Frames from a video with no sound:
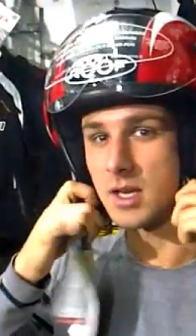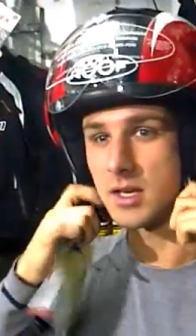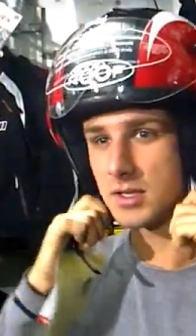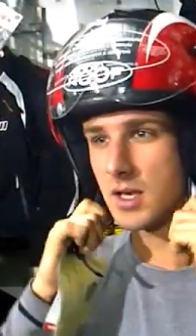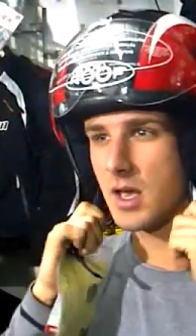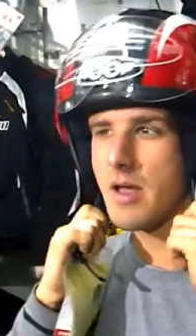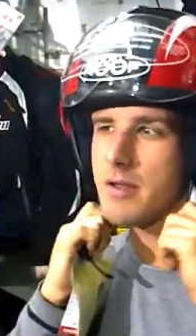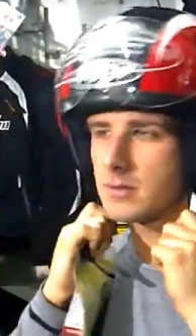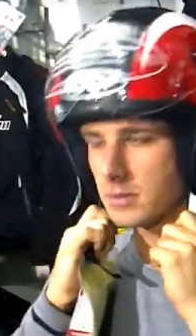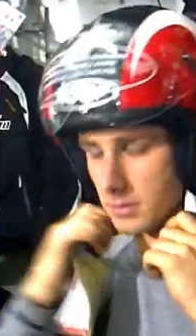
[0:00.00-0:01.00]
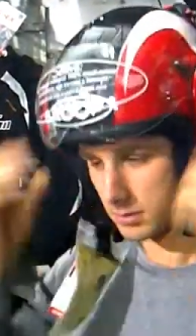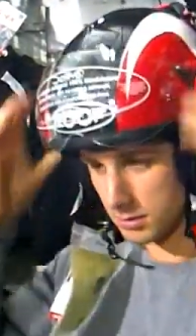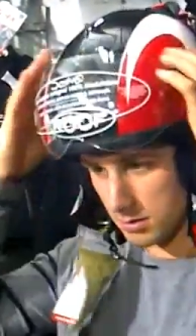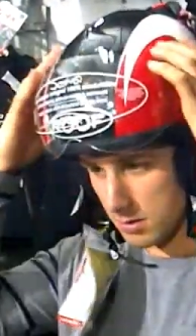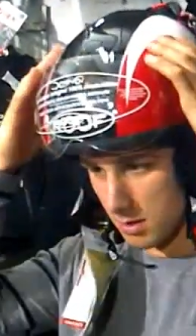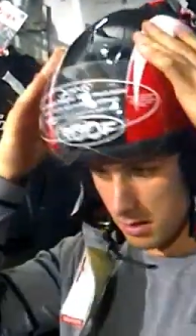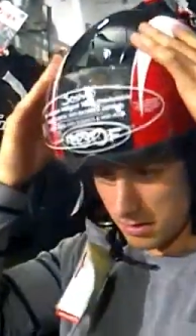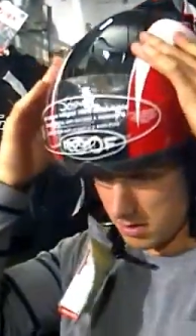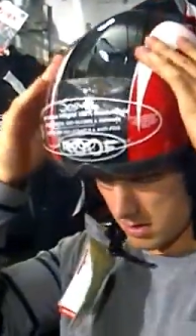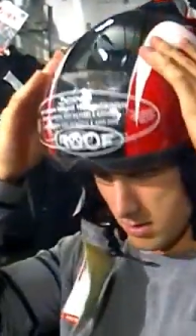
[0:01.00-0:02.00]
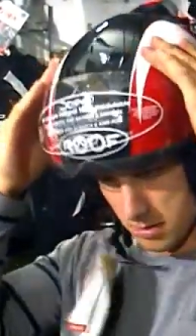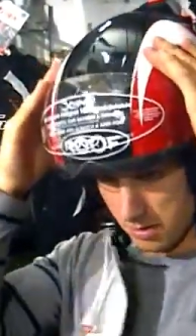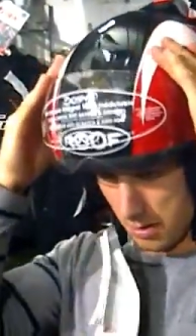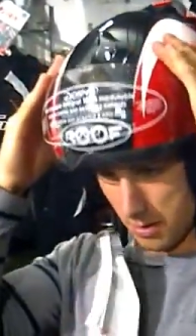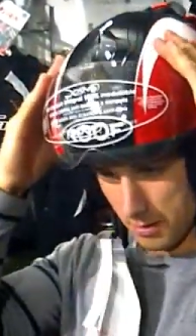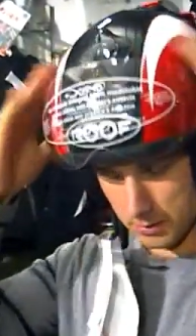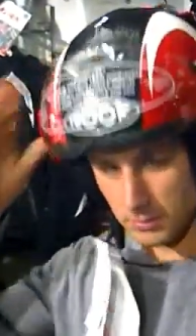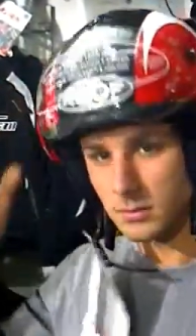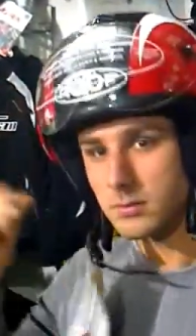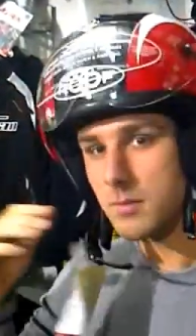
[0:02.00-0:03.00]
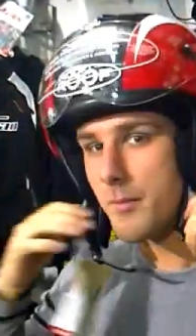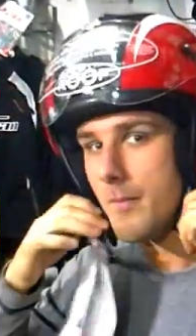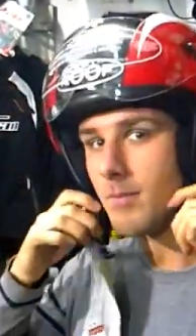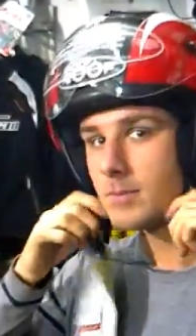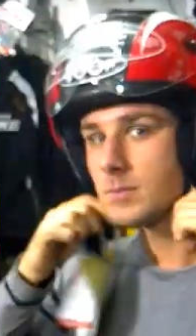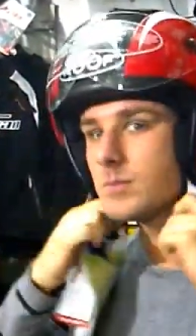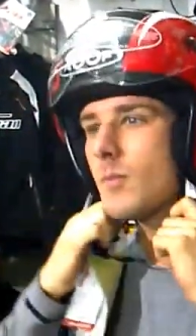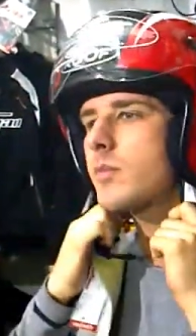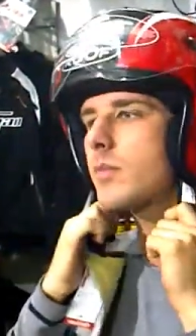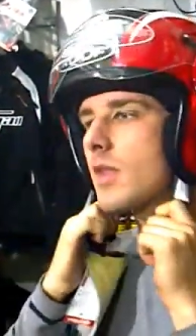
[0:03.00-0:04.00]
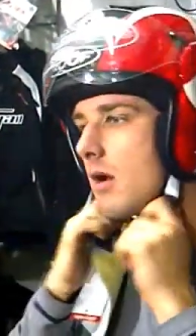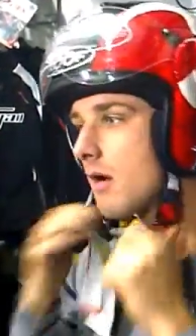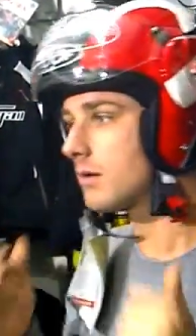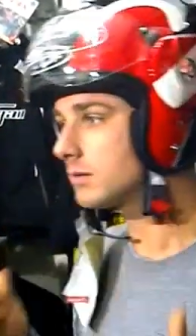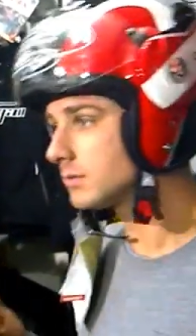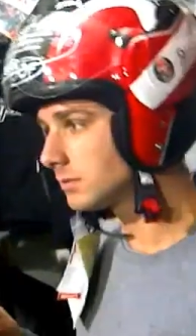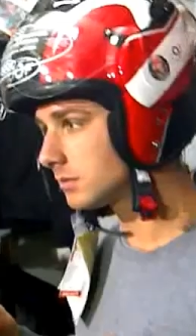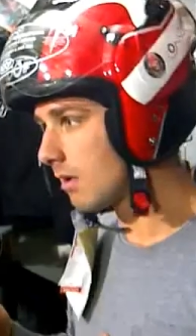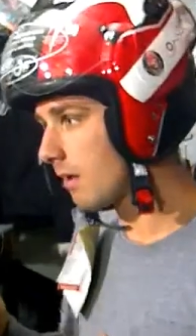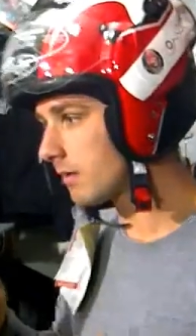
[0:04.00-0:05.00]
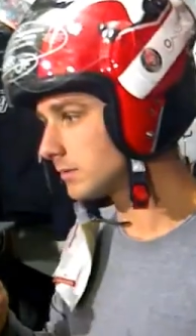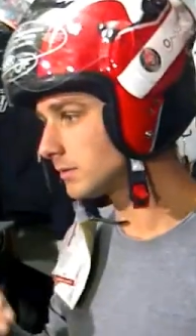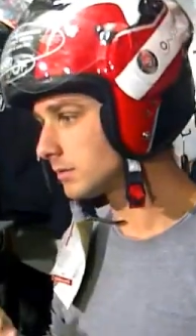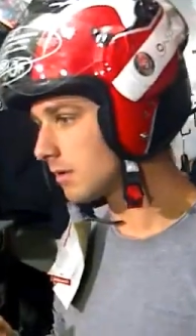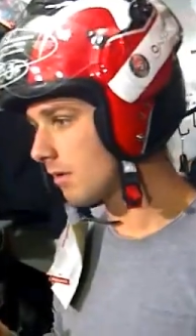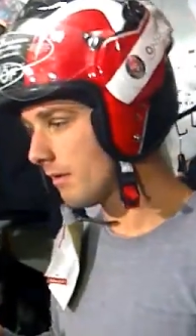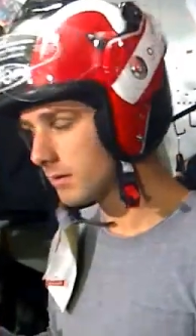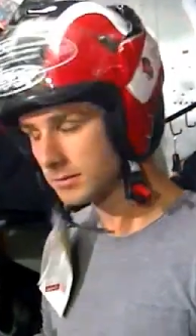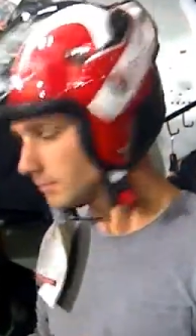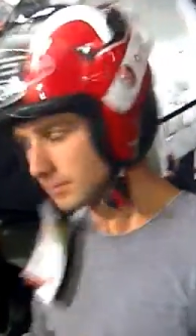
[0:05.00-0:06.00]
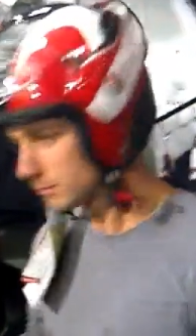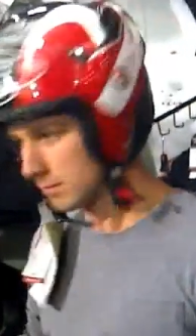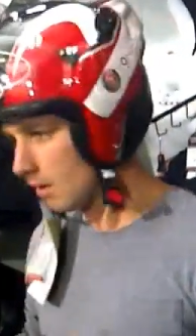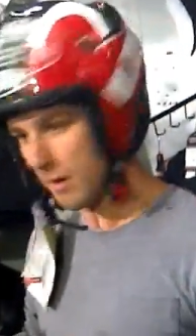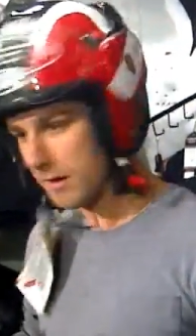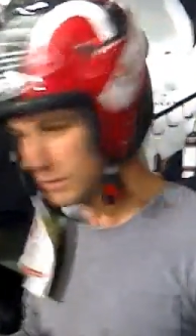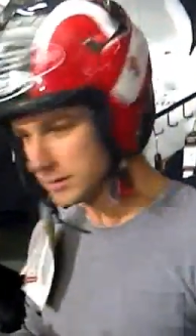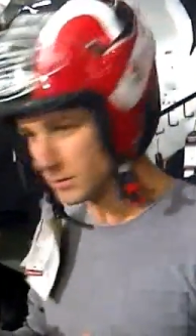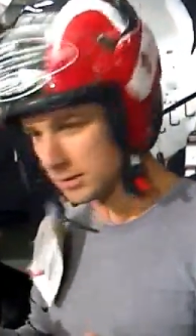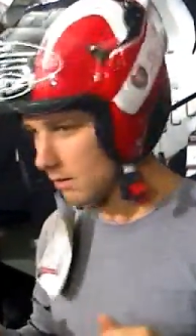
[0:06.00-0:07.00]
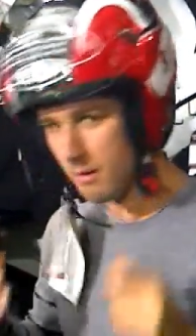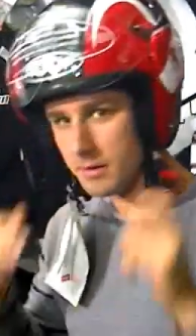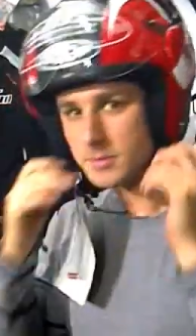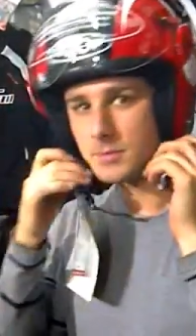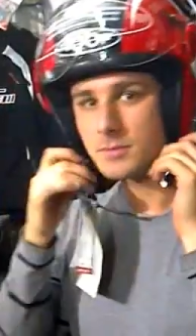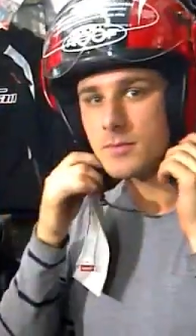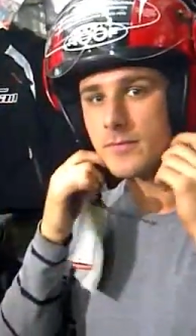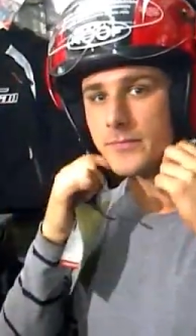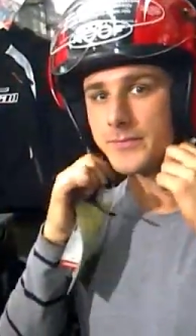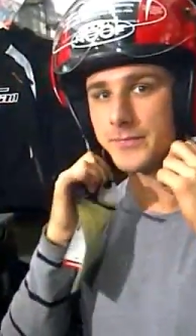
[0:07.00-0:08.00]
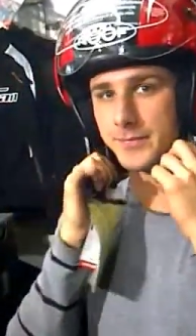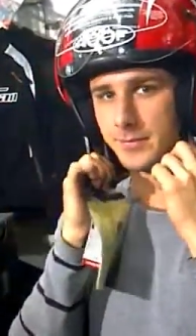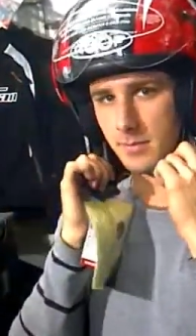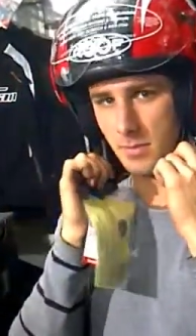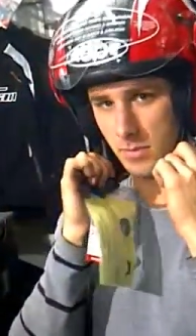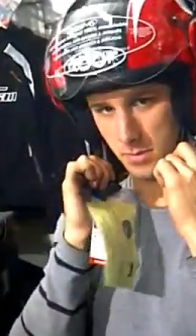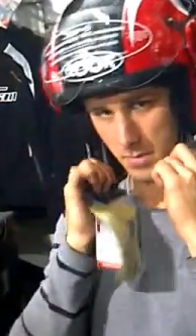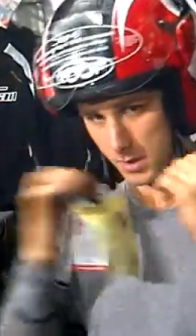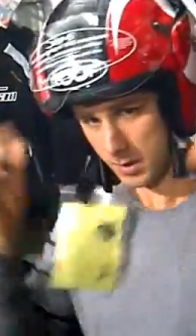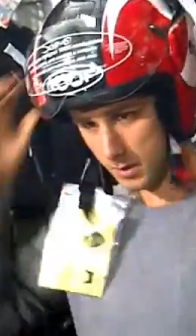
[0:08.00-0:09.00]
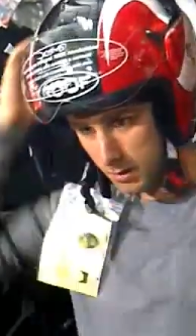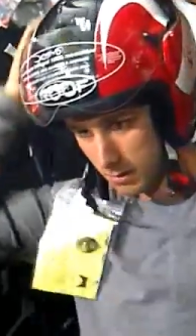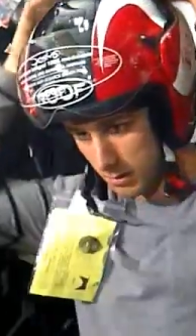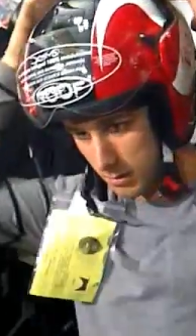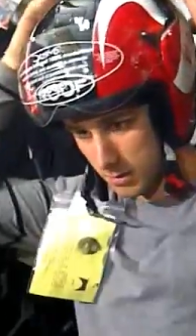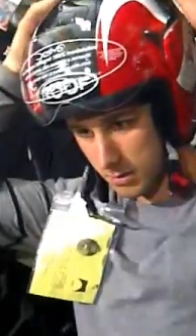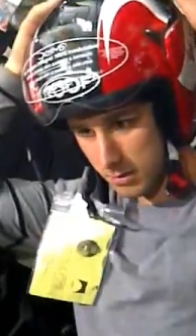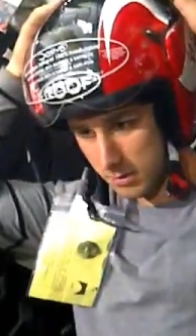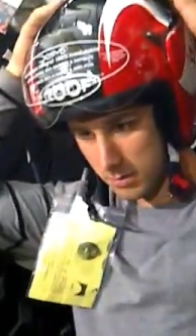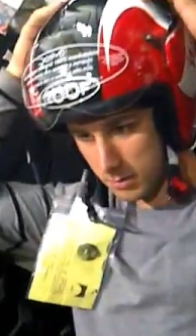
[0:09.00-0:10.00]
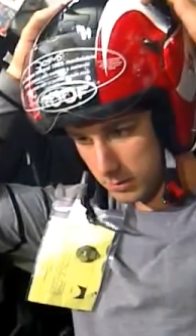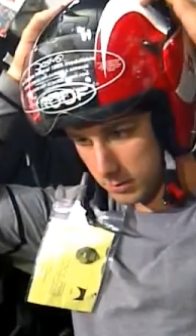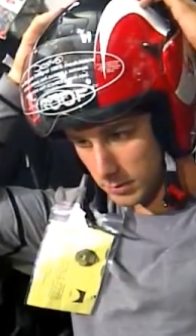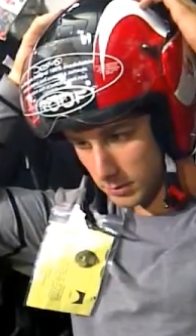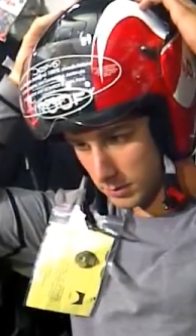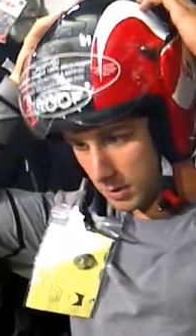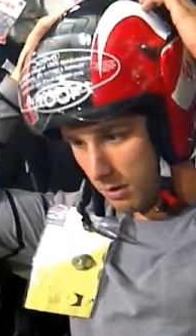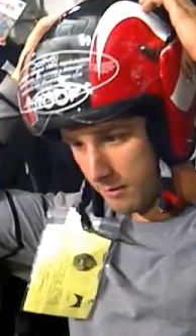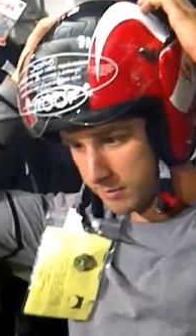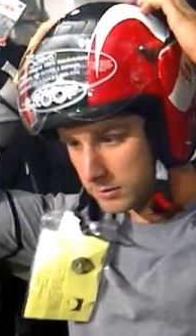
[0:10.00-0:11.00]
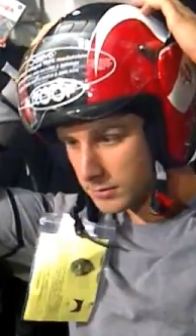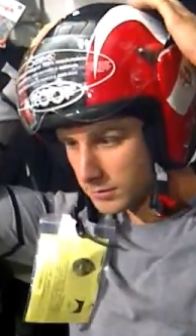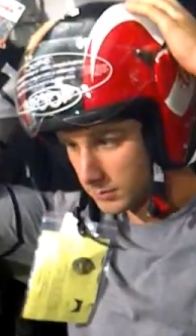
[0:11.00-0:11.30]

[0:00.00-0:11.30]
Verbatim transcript: Size, yeah. yeah. Okay, so in fact, uh, I think when I tried one on the sides of the helmet, on the, the internal sides of the helmet, felt slightly harder than the boxer. Mm.